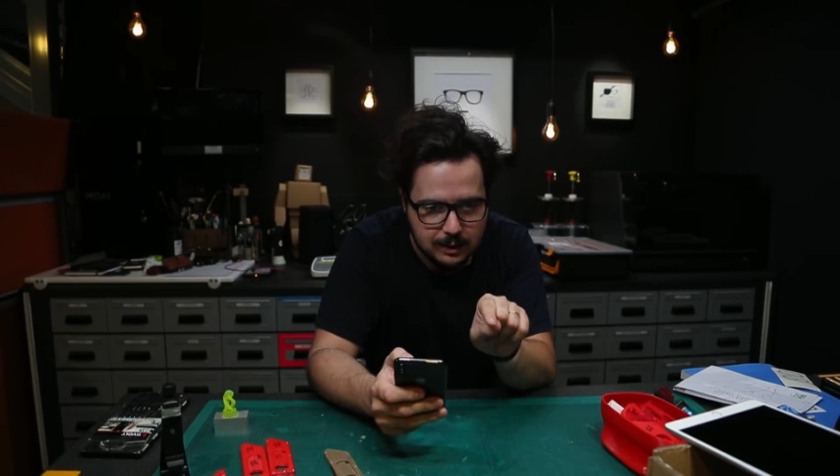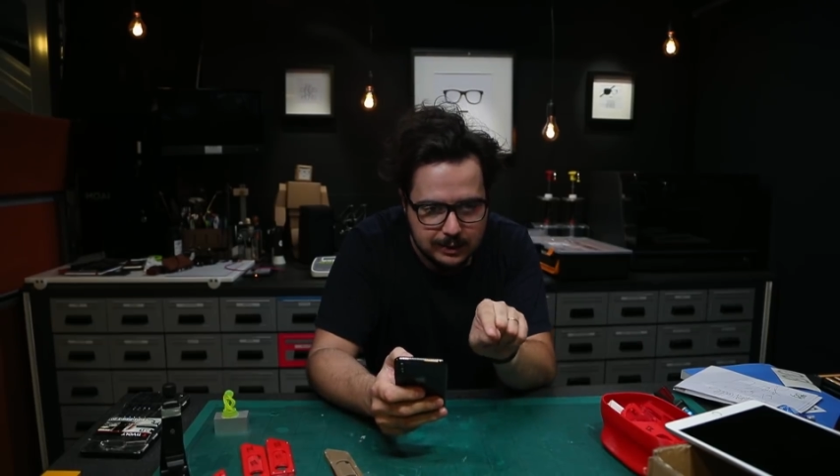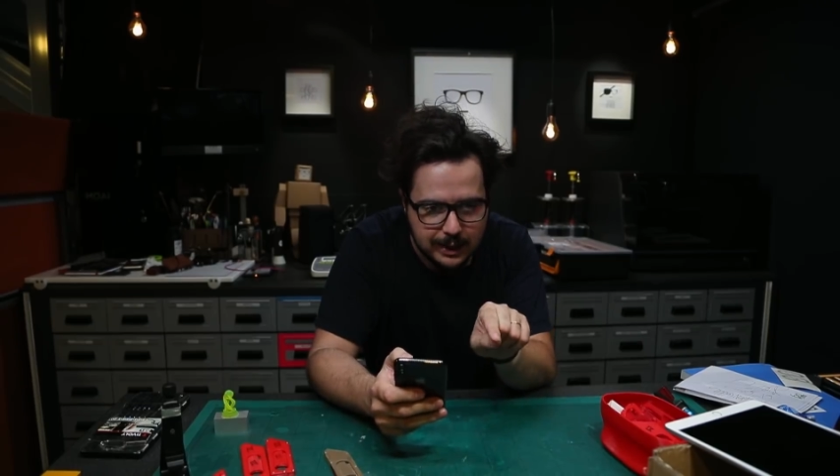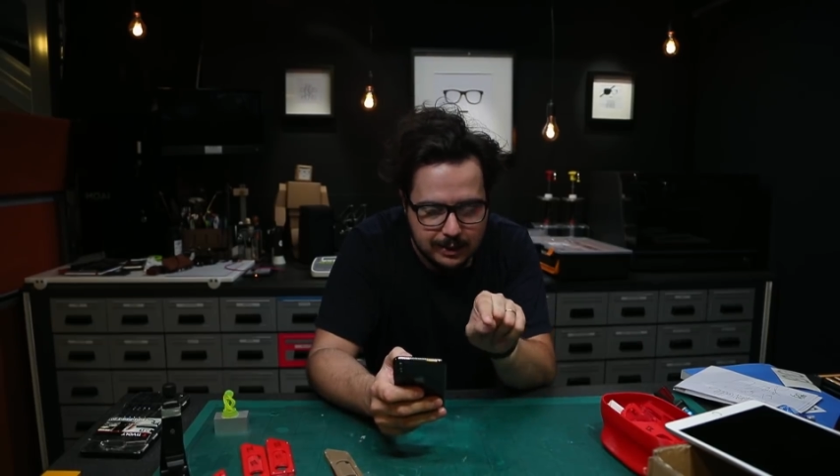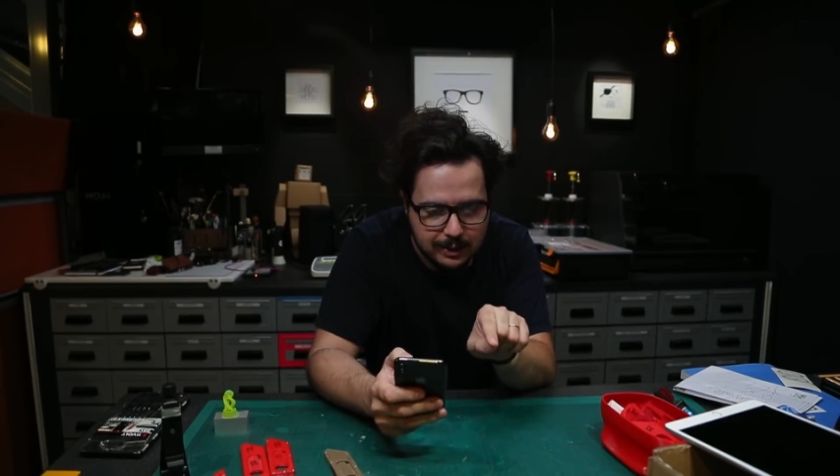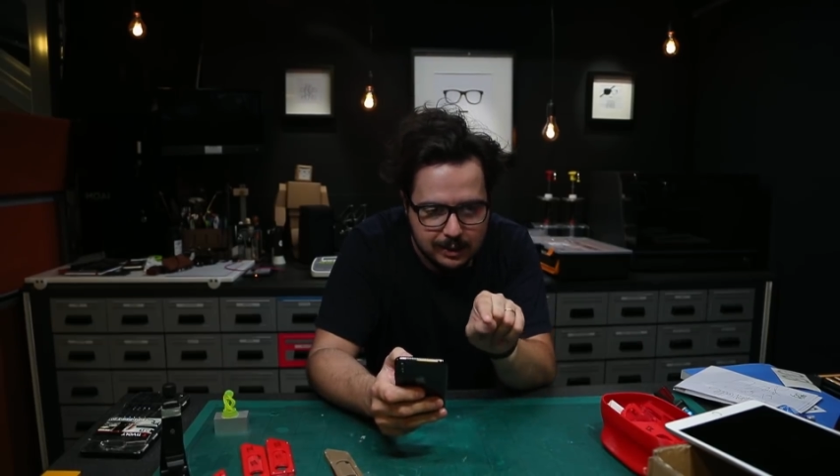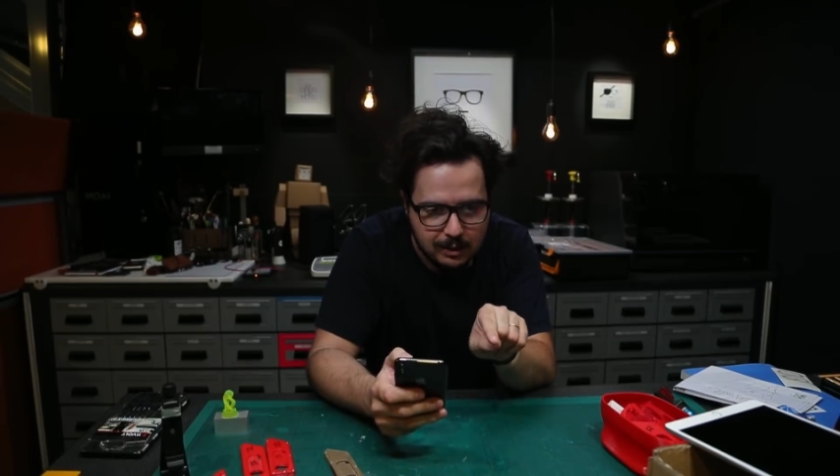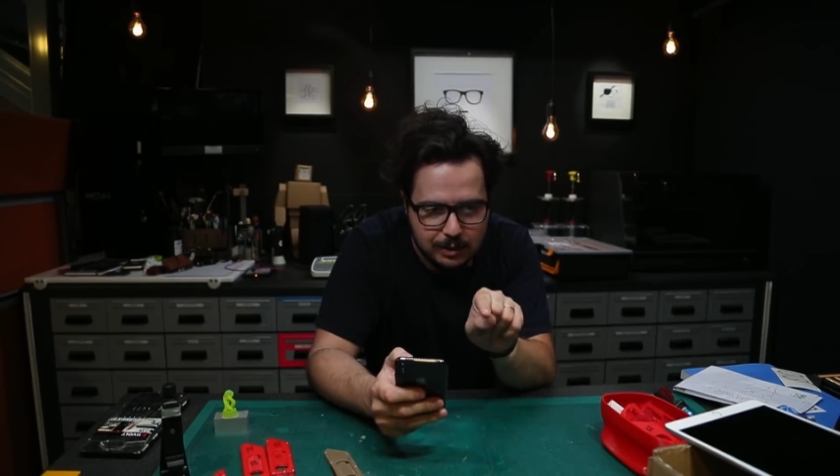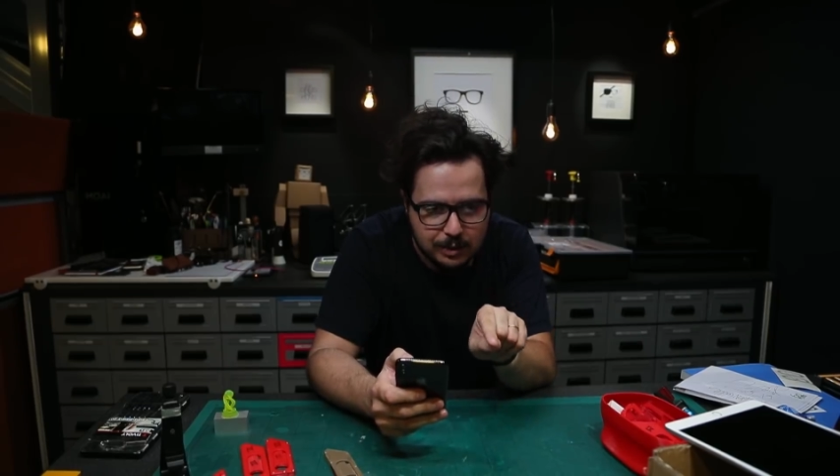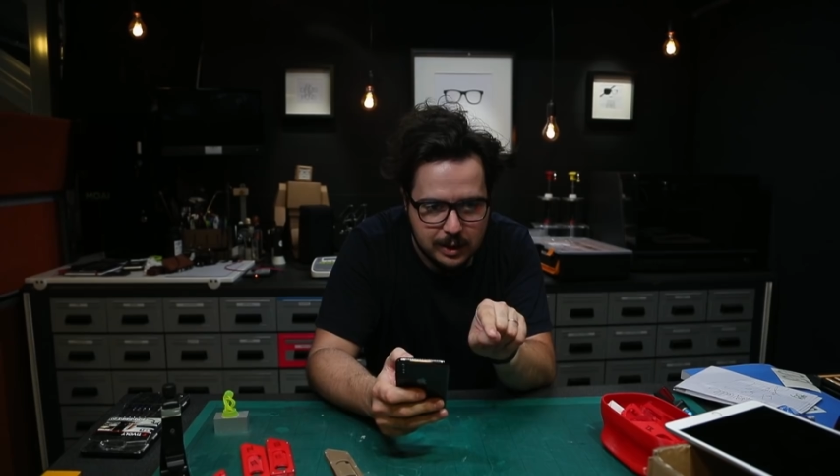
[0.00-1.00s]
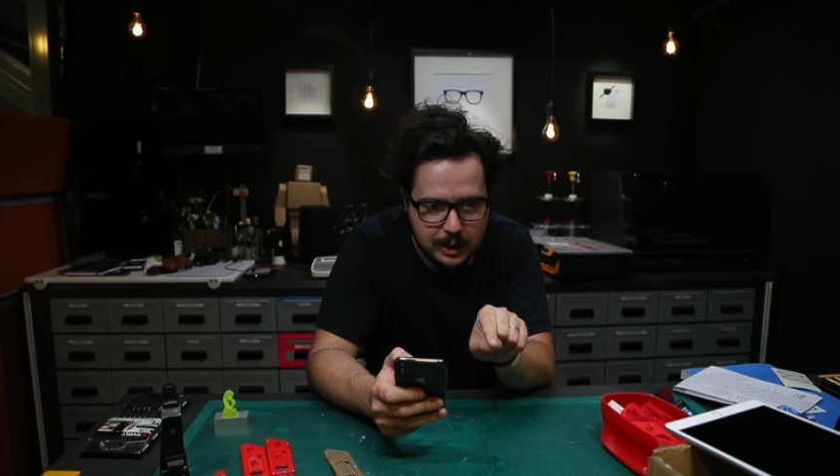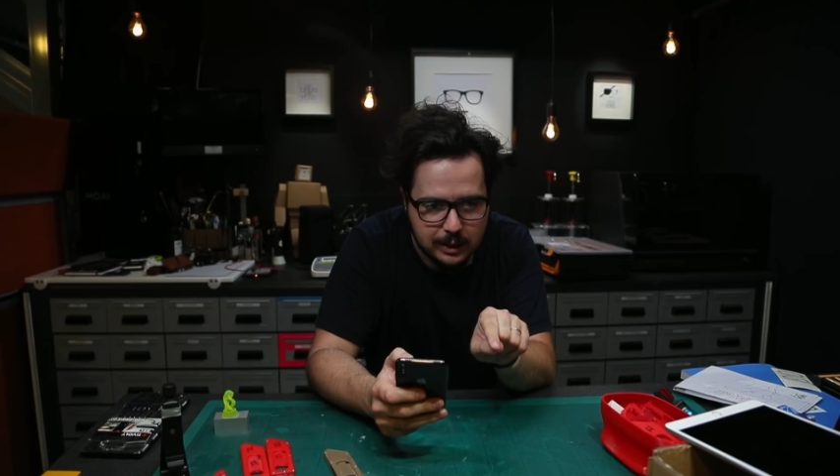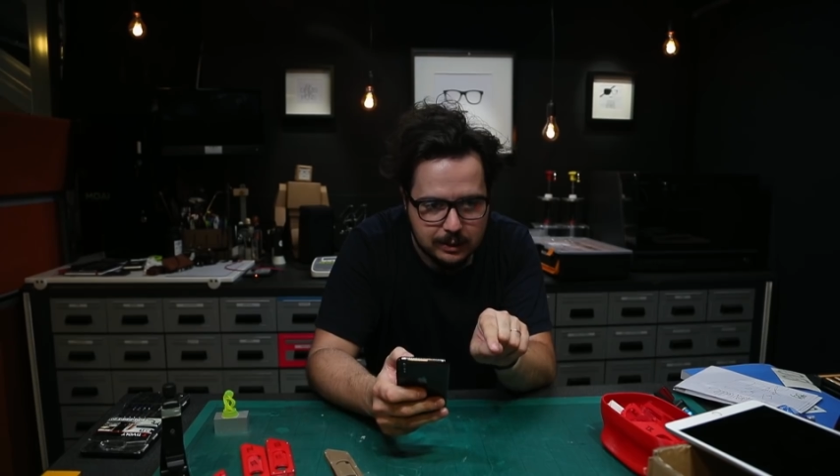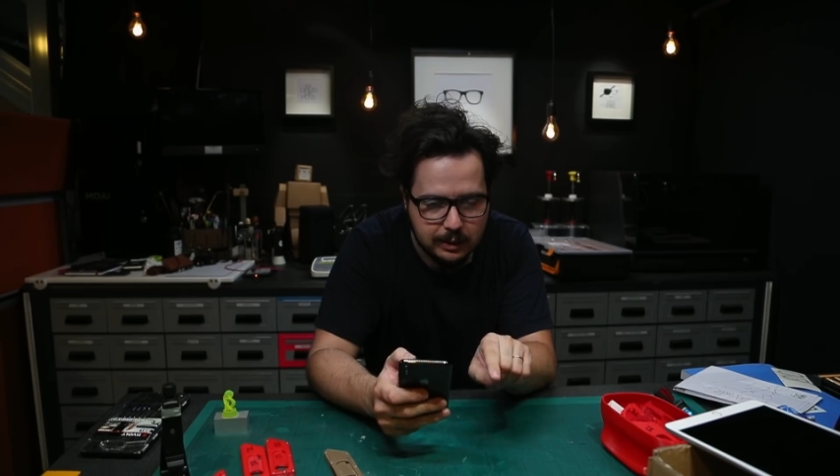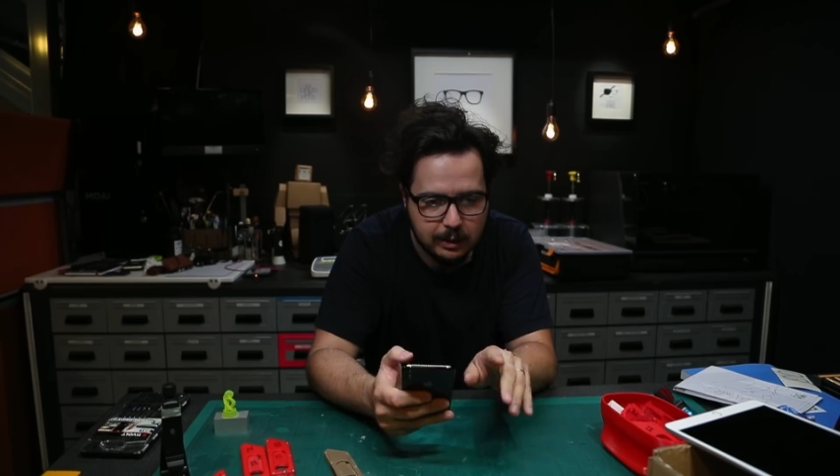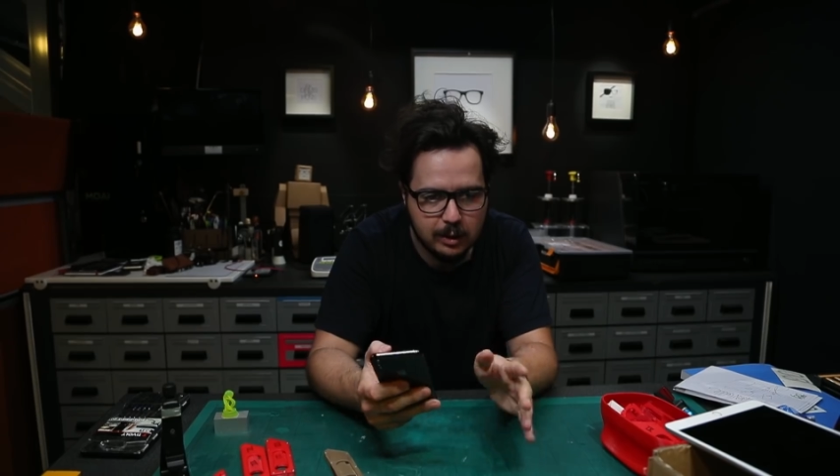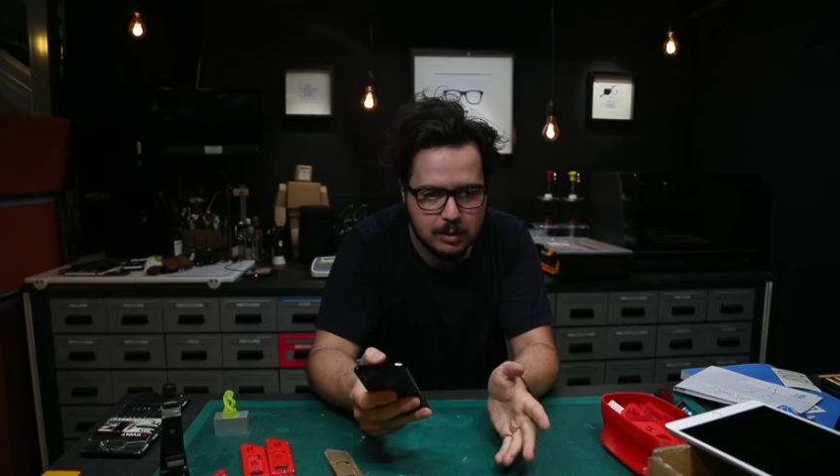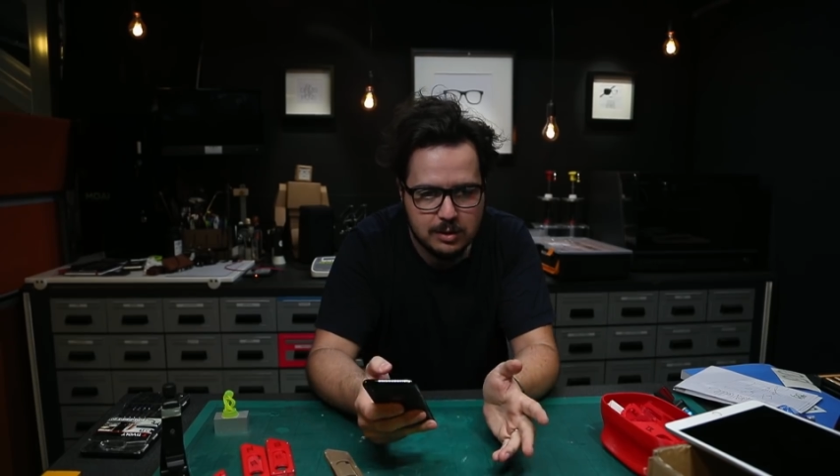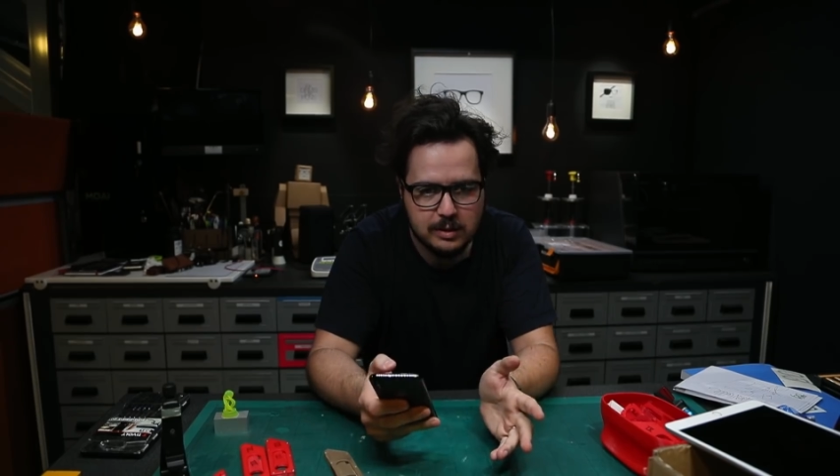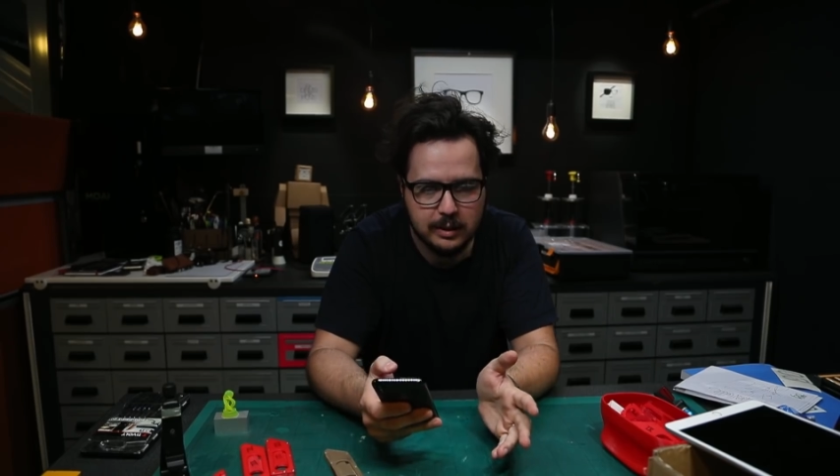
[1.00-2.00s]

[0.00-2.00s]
that little thing that launched the